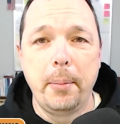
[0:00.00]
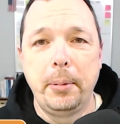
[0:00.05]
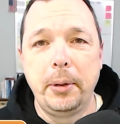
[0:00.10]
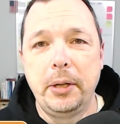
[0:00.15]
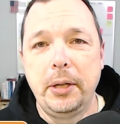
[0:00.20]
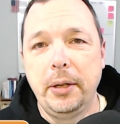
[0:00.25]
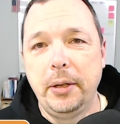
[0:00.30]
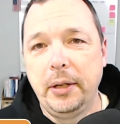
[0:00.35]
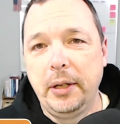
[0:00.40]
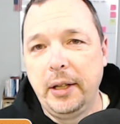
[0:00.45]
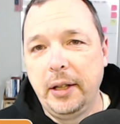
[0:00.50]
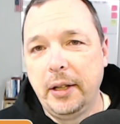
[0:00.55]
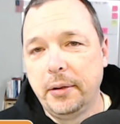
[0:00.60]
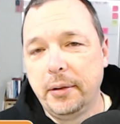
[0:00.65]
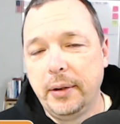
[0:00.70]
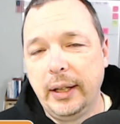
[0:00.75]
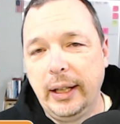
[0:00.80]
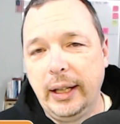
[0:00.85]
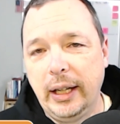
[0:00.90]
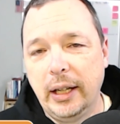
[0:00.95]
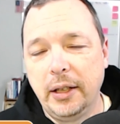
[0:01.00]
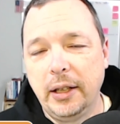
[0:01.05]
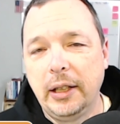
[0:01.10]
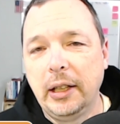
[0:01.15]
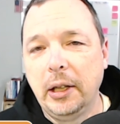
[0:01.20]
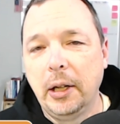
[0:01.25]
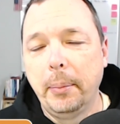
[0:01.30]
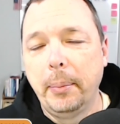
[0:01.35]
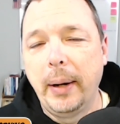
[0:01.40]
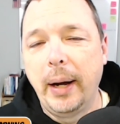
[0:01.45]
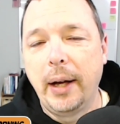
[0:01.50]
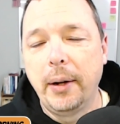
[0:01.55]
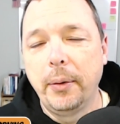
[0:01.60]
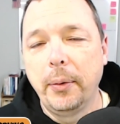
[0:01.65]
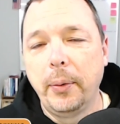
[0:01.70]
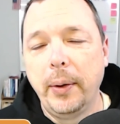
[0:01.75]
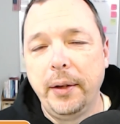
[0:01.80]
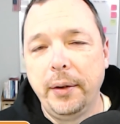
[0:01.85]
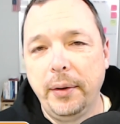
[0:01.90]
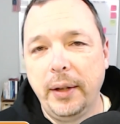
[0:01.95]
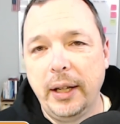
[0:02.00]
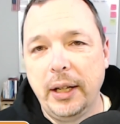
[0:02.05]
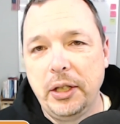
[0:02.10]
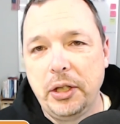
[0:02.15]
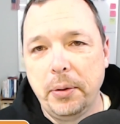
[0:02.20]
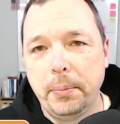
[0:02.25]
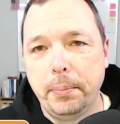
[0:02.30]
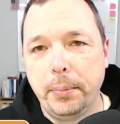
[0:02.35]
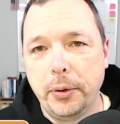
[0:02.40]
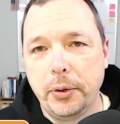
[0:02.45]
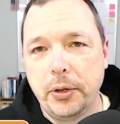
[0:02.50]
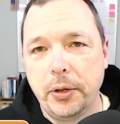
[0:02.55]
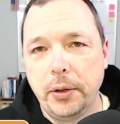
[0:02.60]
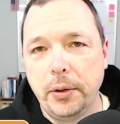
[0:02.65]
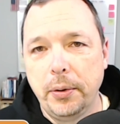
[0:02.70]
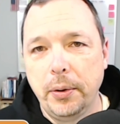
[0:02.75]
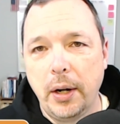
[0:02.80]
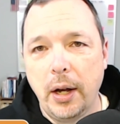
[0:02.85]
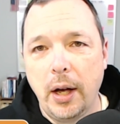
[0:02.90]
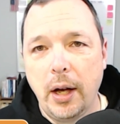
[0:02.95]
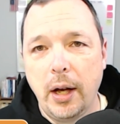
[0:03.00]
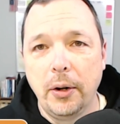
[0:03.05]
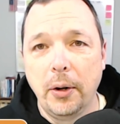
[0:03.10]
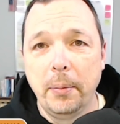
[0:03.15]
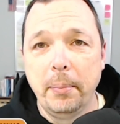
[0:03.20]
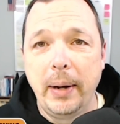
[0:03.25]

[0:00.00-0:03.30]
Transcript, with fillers: opportunity they're really unclear about whether they should pursue or not,